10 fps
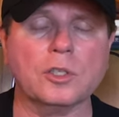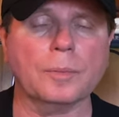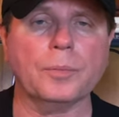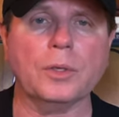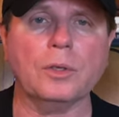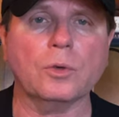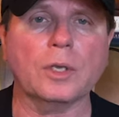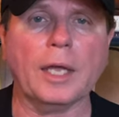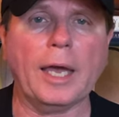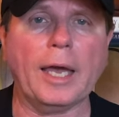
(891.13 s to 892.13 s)
something you
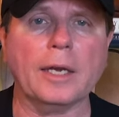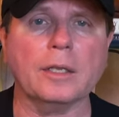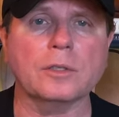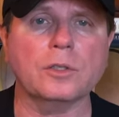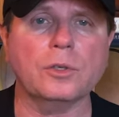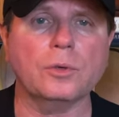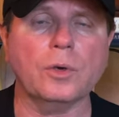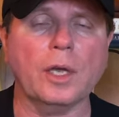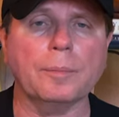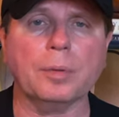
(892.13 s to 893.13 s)
can add
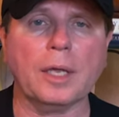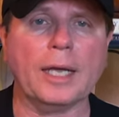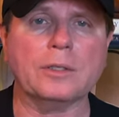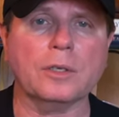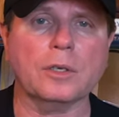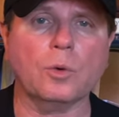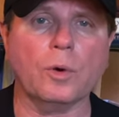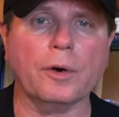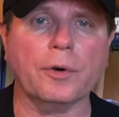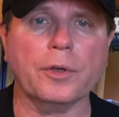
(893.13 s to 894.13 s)
into a planted
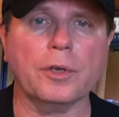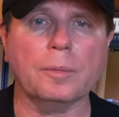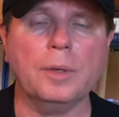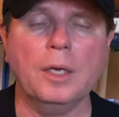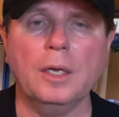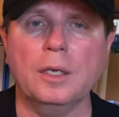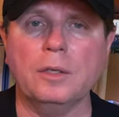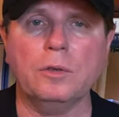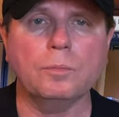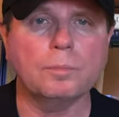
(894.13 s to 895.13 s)
aquarium.
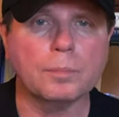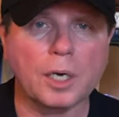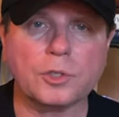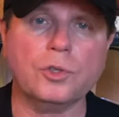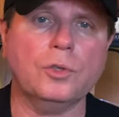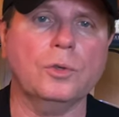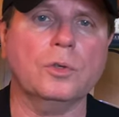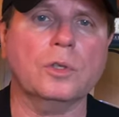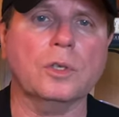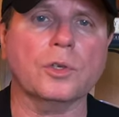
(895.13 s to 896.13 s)
You must
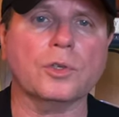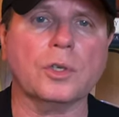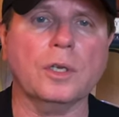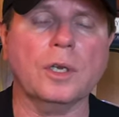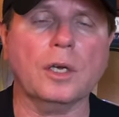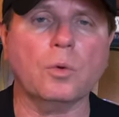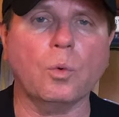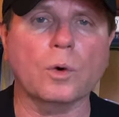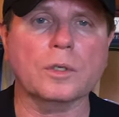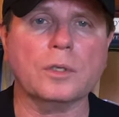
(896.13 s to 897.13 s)
use this in a
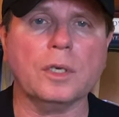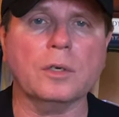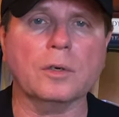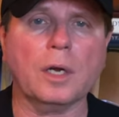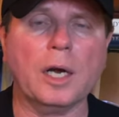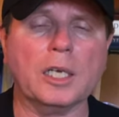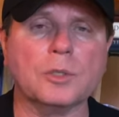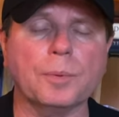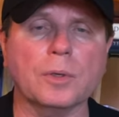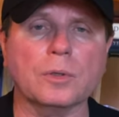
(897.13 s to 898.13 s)
quarantine or
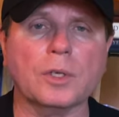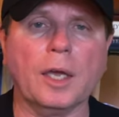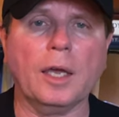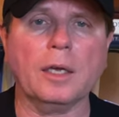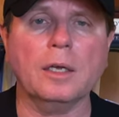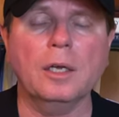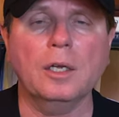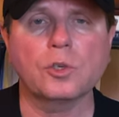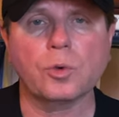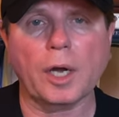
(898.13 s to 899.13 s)
hospital tank.
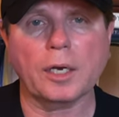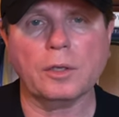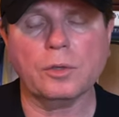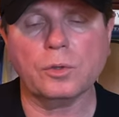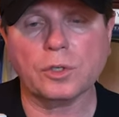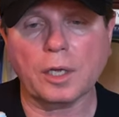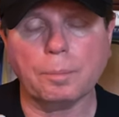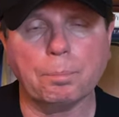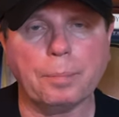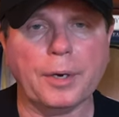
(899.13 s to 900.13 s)
Try to use a
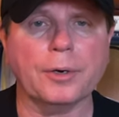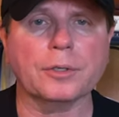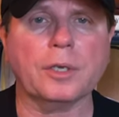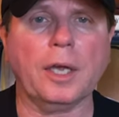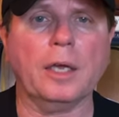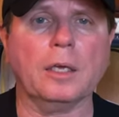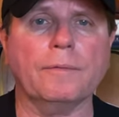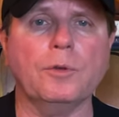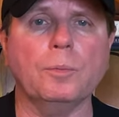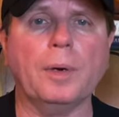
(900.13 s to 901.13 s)
bare tank
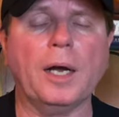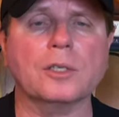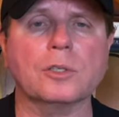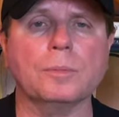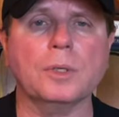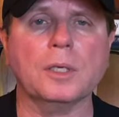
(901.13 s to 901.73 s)
if you possibly